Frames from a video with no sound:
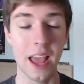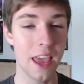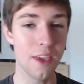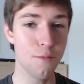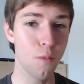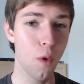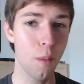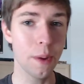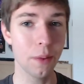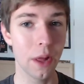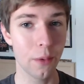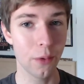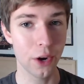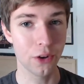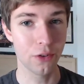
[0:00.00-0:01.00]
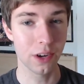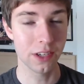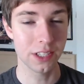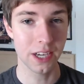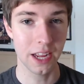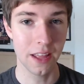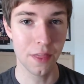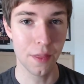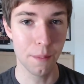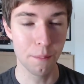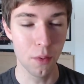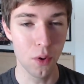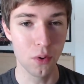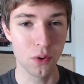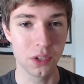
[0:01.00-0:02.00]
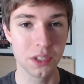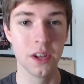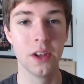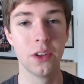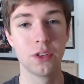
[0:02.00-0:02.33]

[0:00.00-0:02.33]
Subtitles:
Even more people that were interested in the boots.